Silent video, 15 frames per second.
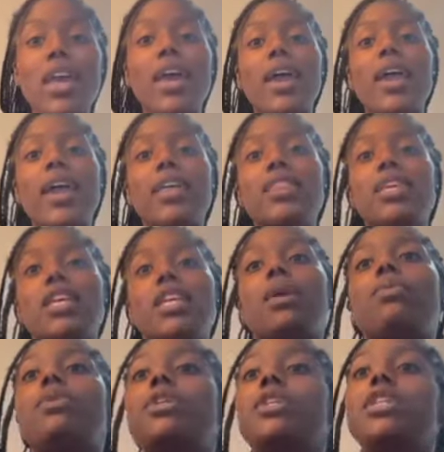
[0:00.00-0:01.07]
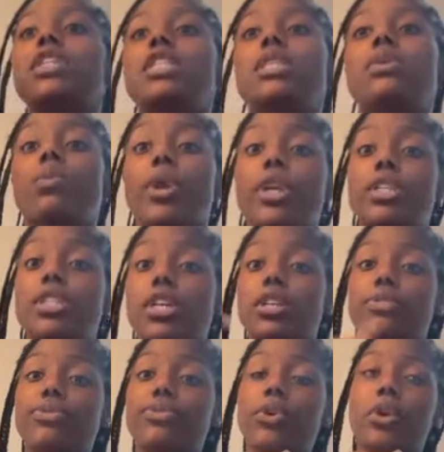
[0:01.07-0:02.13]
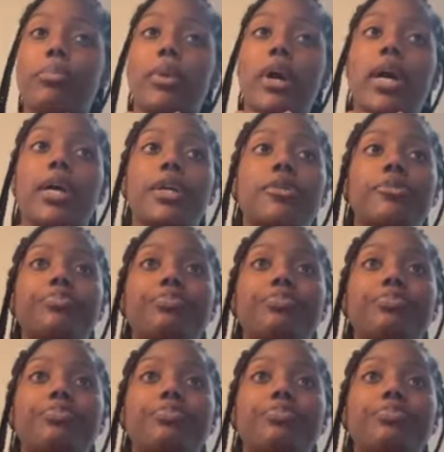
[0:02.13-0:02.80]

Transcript: And then I want to get some work done for my